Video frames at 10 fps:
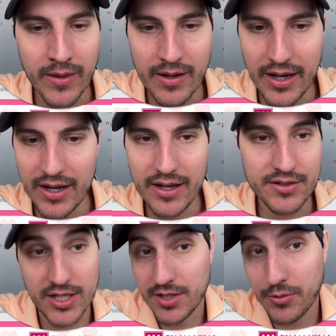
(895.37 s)
I
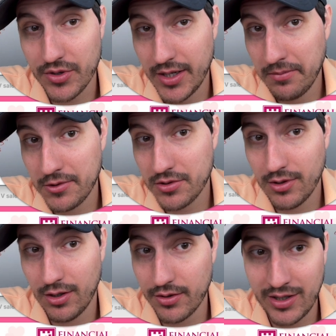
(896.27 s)
see some green. There's a
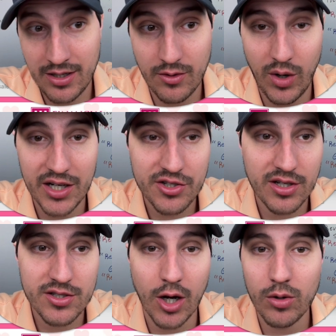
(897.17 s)
little green on the watch
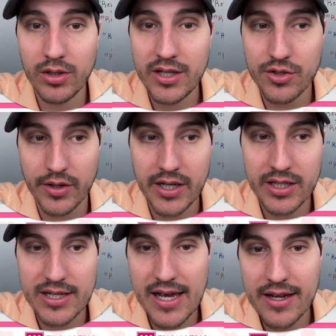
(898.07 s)
list. Oatly's green
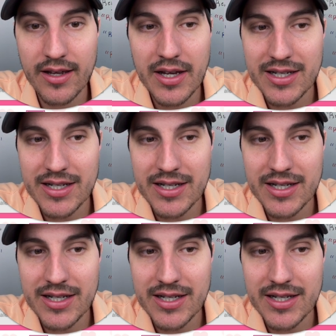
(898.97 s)
today.